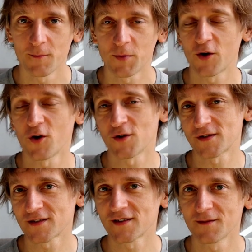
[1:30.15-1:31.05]

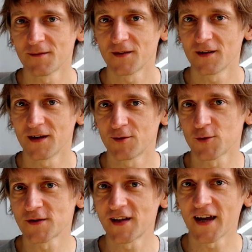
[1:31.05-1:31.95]
because it
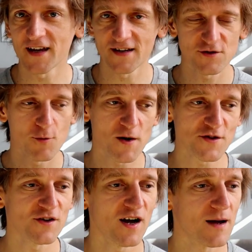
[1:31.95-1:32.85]
was taking so
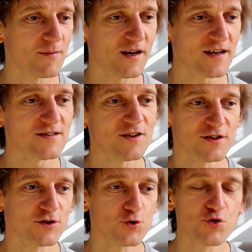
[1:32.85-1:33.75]
much time that I
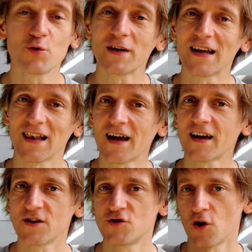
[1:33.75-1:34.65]
started to treat it
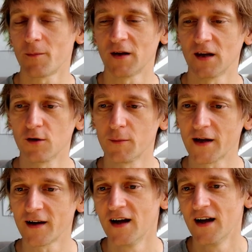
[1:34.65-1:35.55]
like a job a little
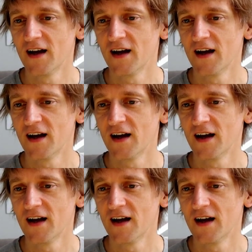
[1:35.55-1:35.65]
bit.